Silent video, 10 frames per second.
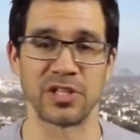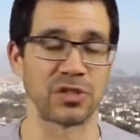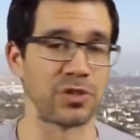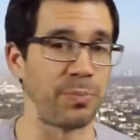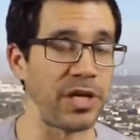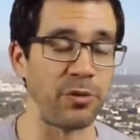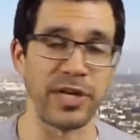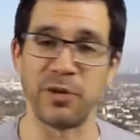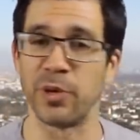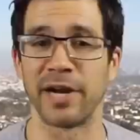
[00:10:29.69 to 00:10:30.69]
this speed
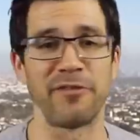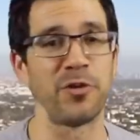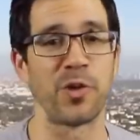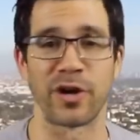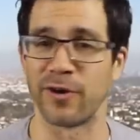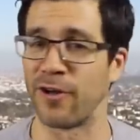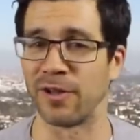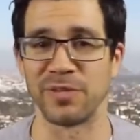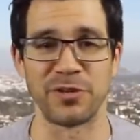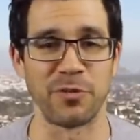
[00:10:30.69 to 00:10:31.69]
reading, whatever you wanna
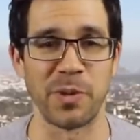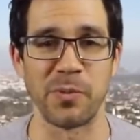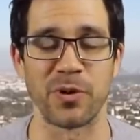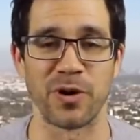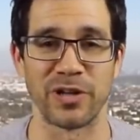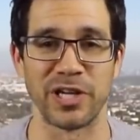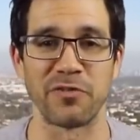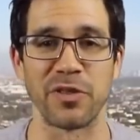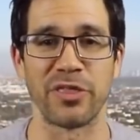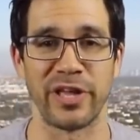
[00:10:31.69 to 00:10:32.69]
call it, different people call it
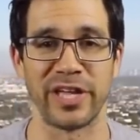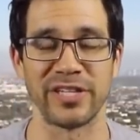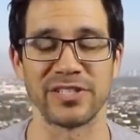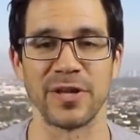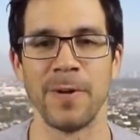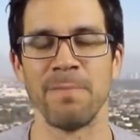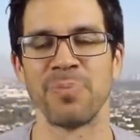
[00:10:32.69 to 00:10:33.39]
different things.